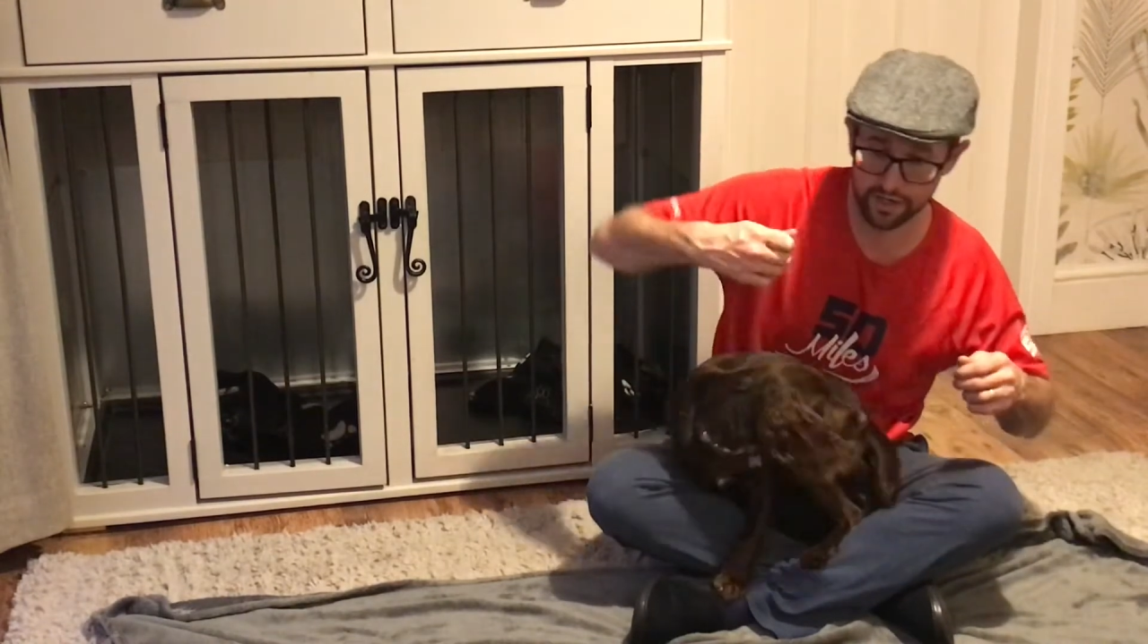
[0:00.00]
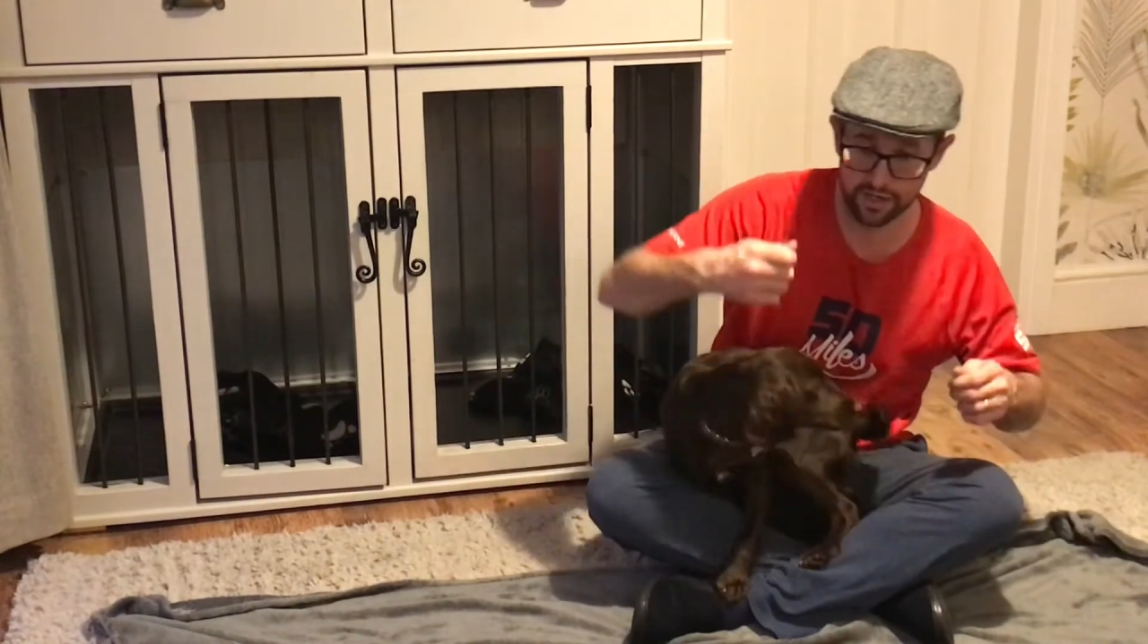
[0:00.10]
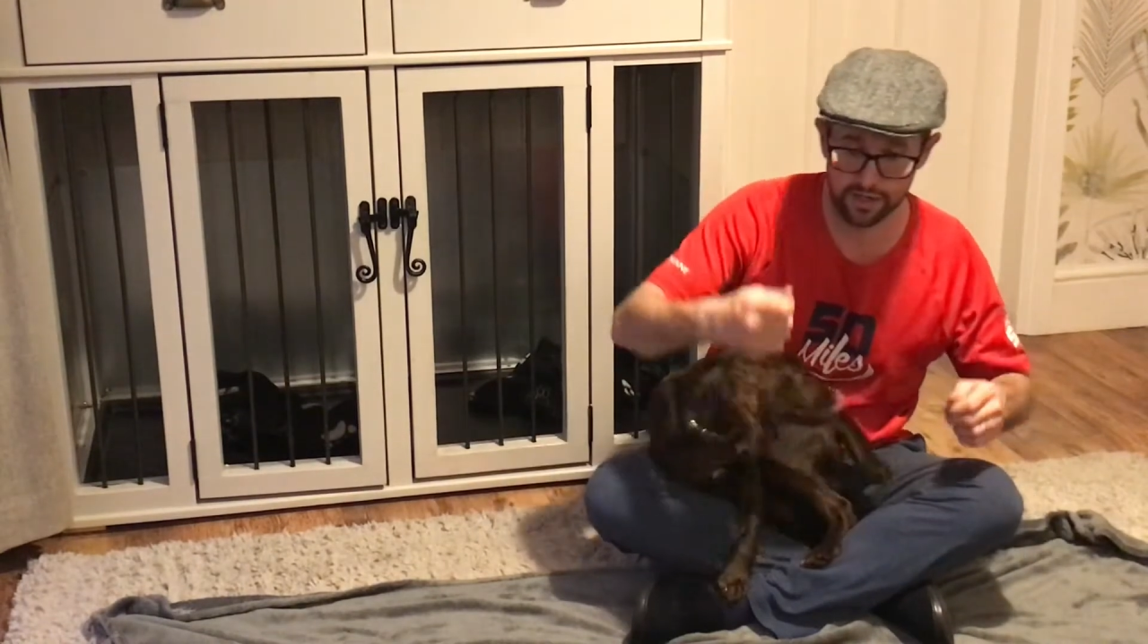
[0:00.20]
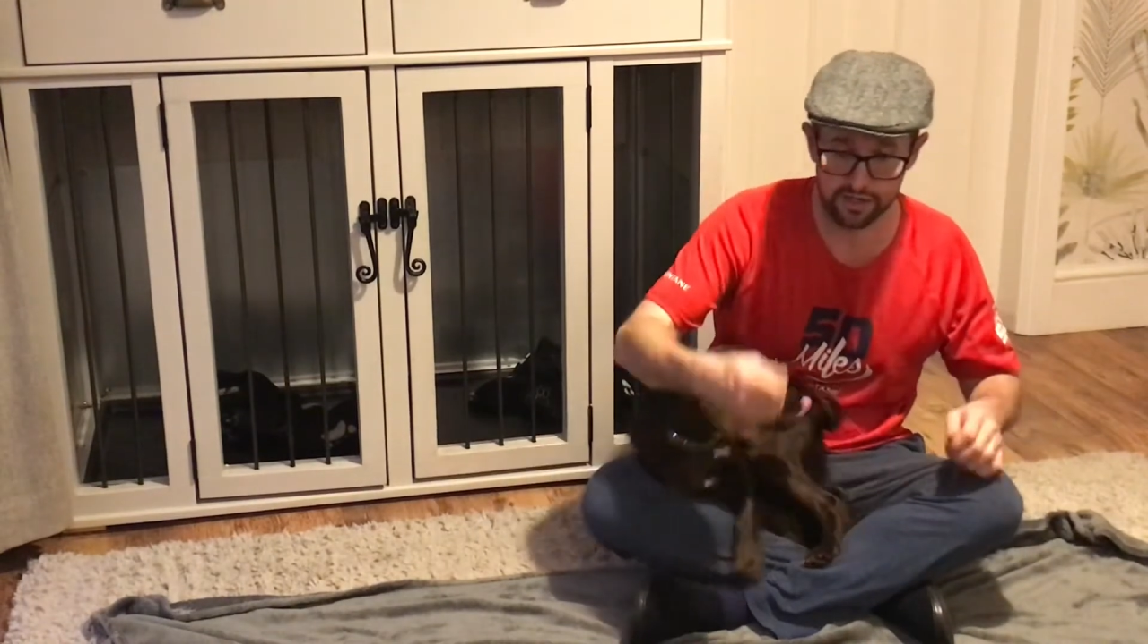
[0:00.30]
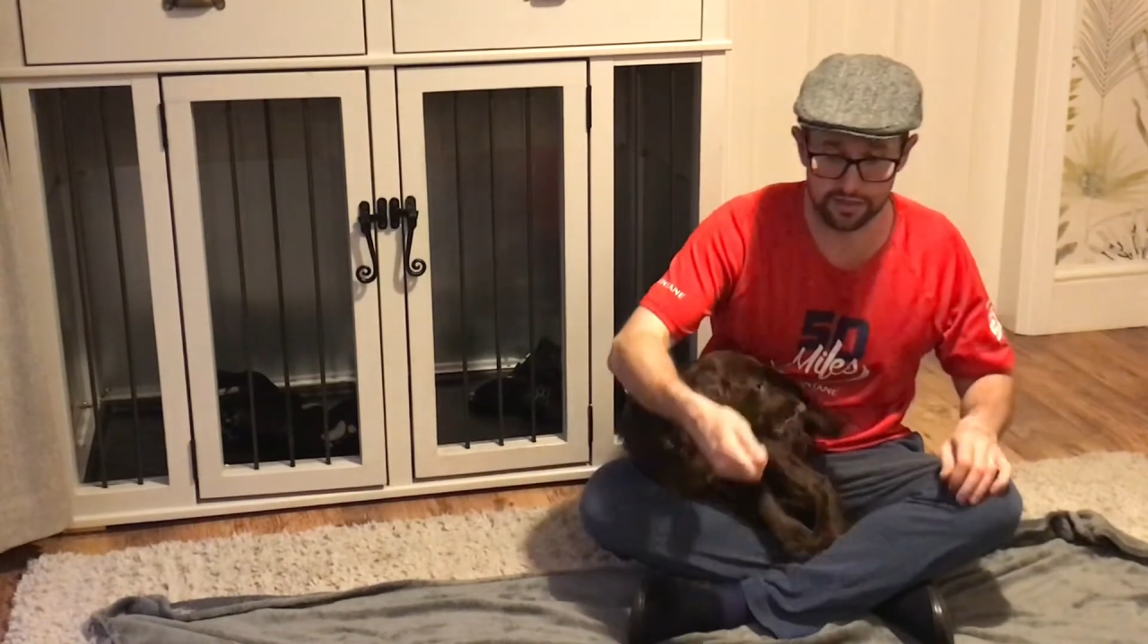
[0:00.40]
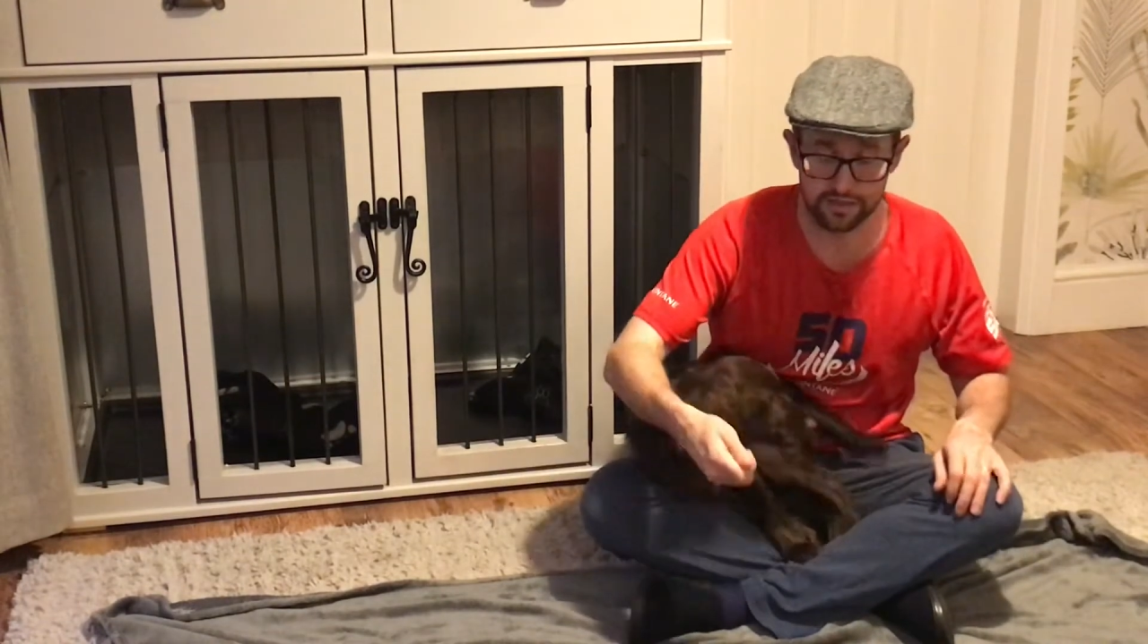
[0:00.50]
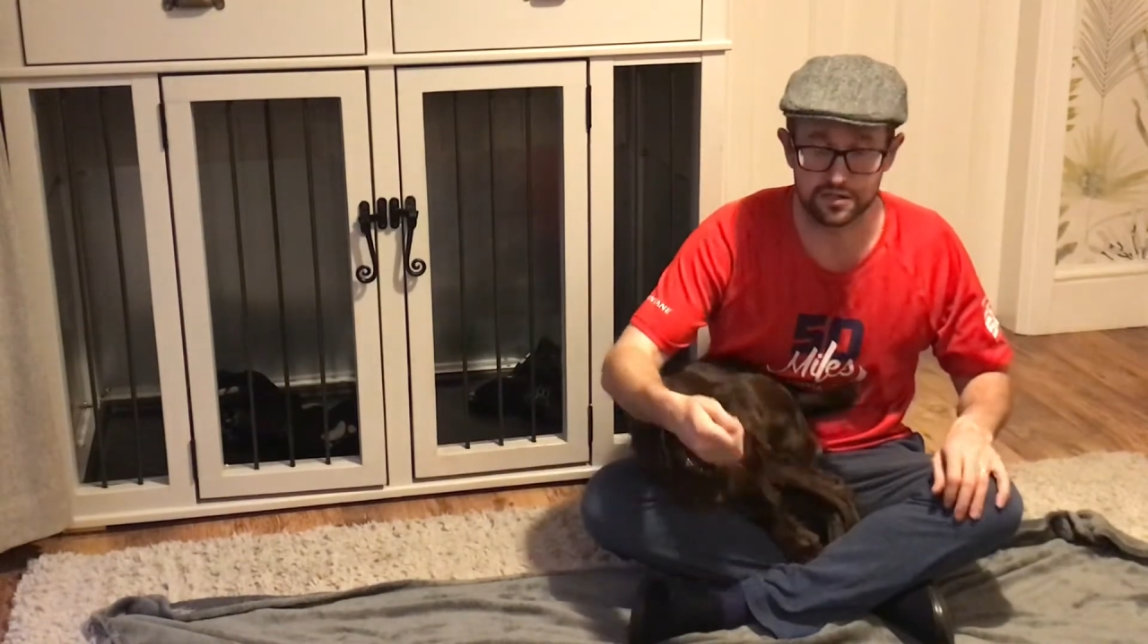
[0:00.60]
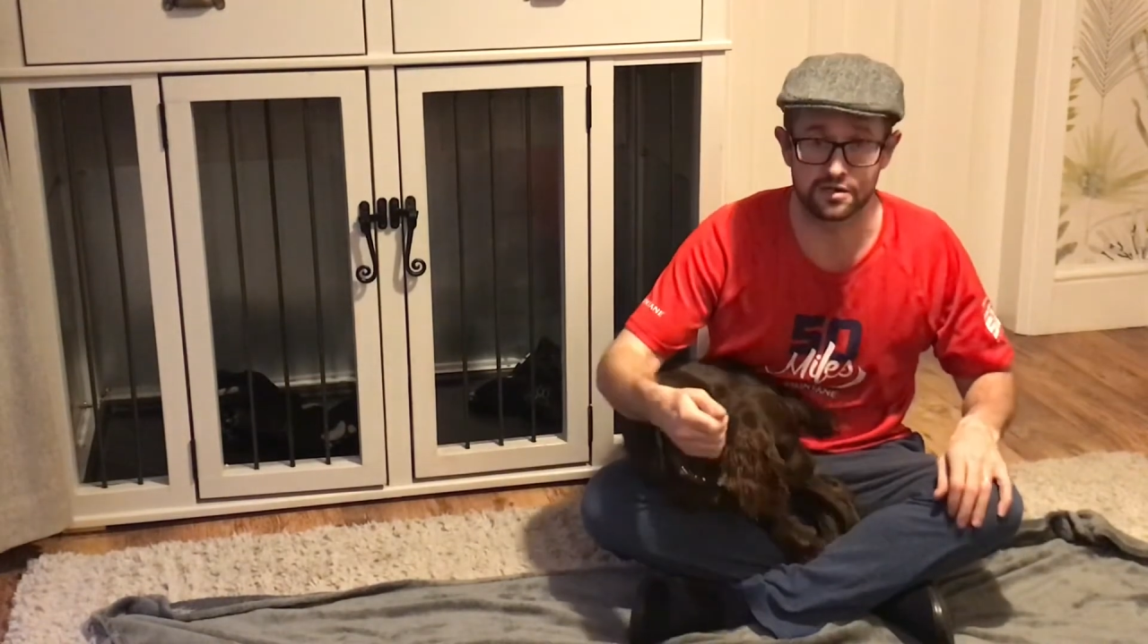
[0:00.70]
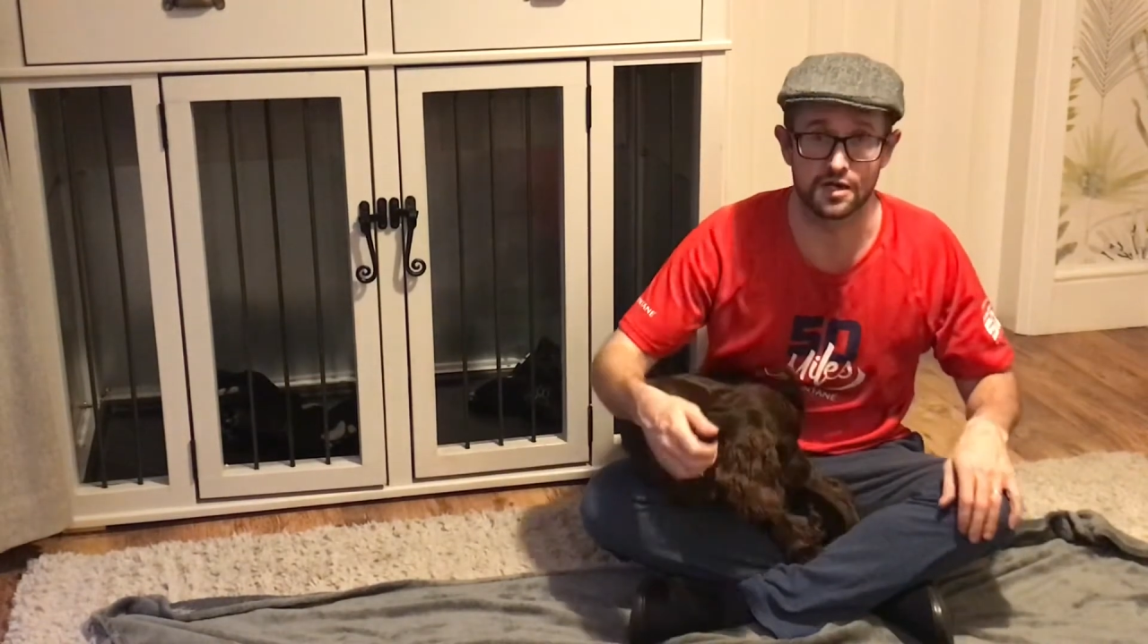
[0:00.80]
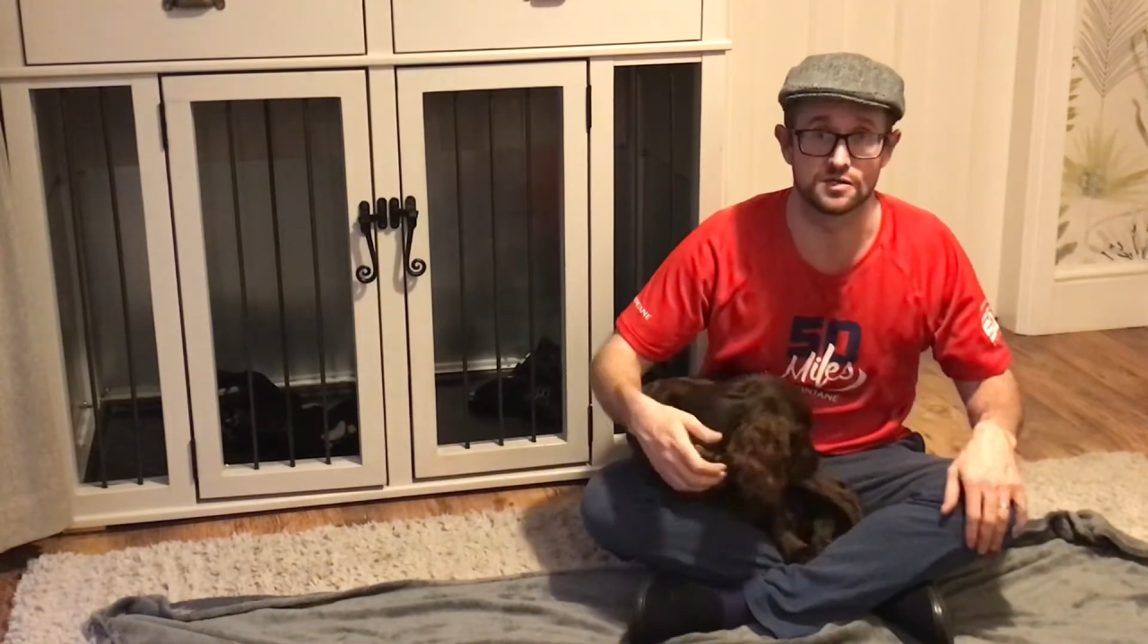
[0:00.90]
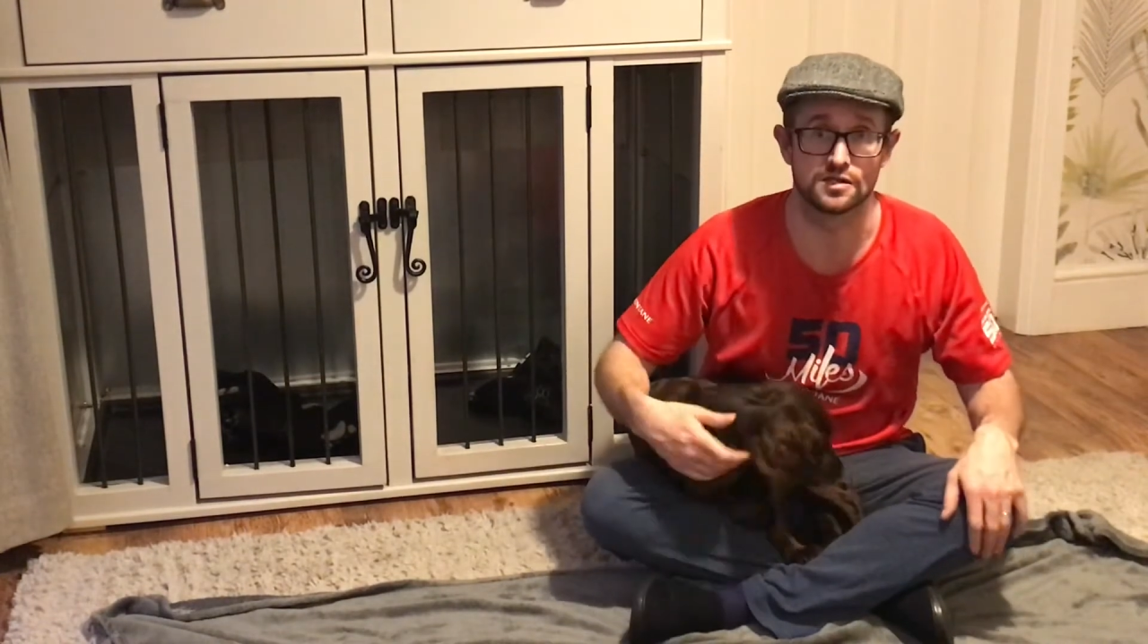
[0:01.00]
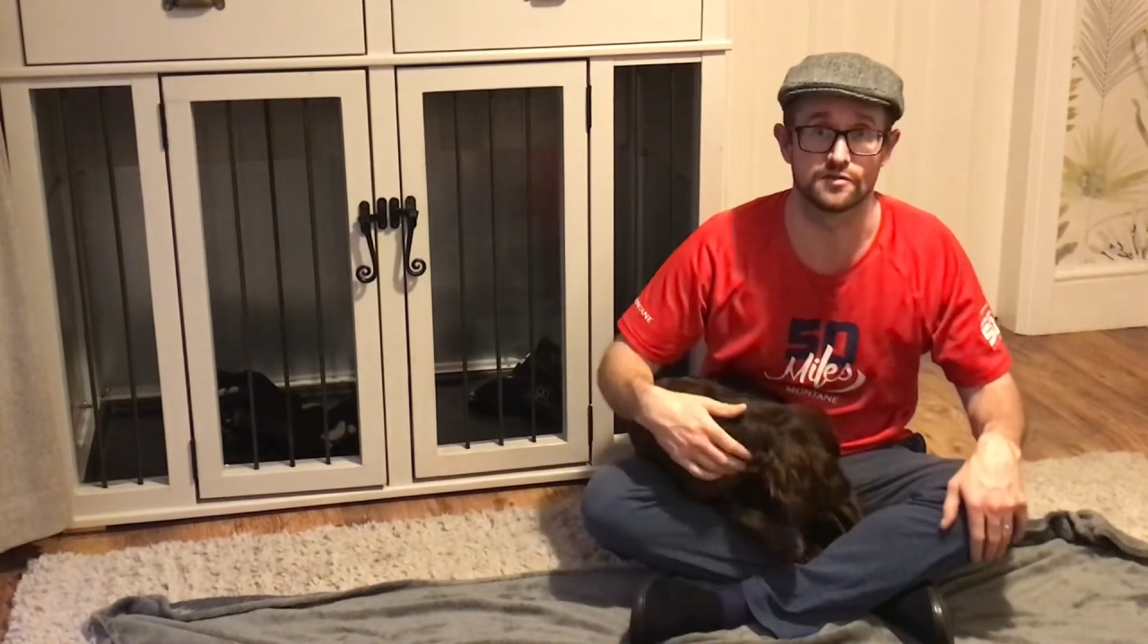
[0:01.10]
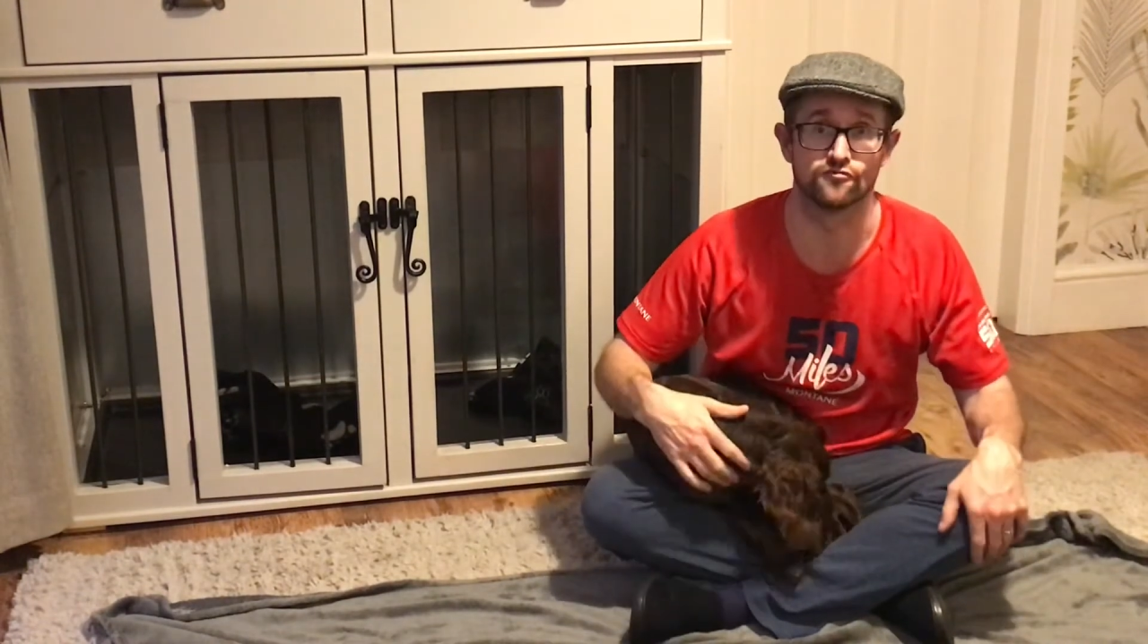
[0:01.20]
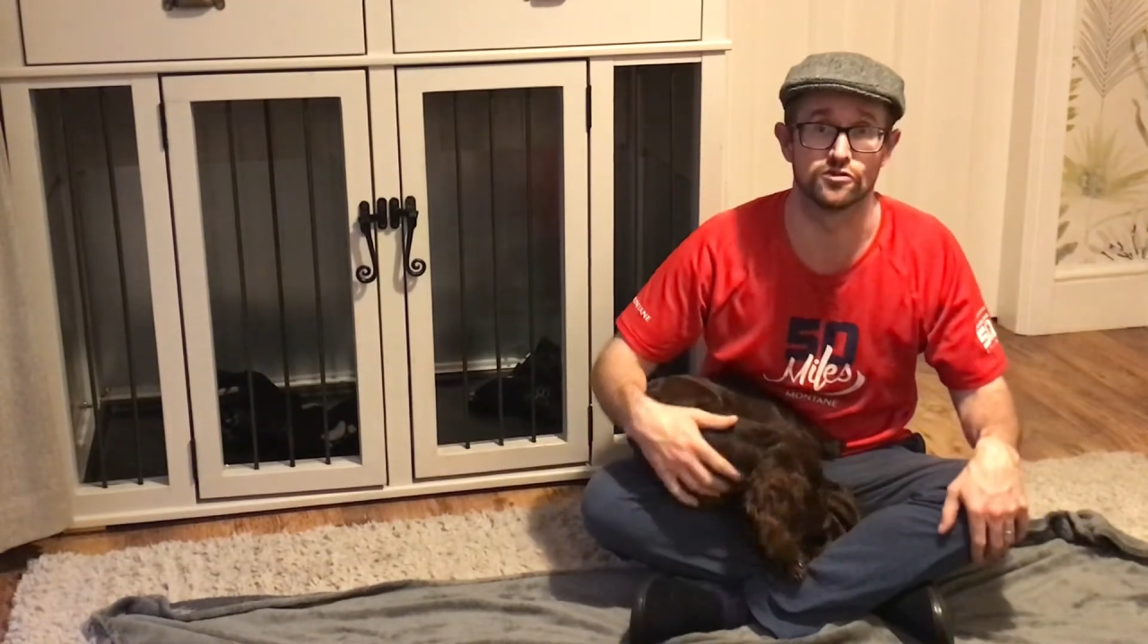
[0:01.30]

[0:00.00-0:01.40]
and delivering